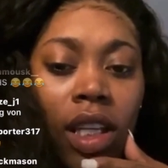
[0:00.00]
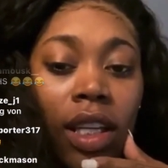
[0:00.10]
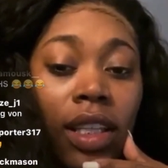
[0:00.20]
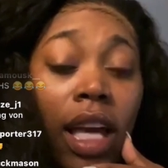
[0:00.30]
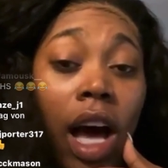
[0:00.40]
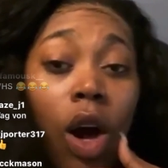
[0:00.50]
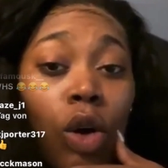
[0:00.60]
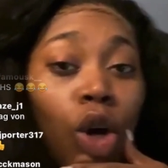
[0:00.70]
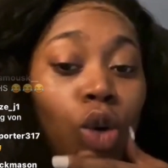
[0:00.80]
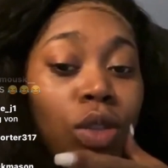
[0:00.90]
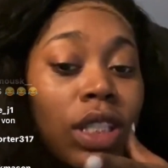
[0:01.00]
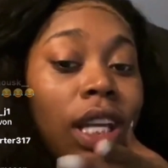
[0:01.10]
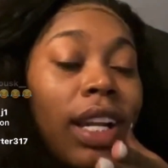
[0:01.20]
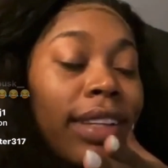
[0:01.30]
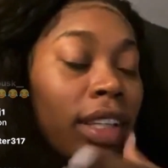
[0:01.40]
Y'all, go
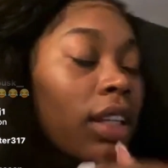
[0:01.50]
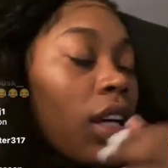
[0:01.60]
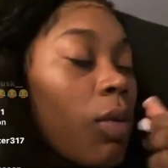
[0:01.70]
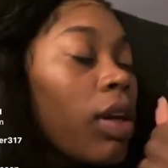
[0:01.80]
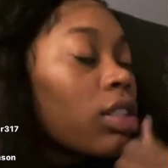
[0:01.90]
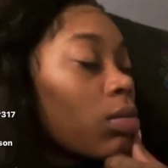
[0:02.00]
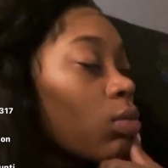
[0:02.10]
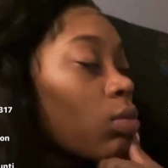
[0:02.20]
tell that nigga come watch your...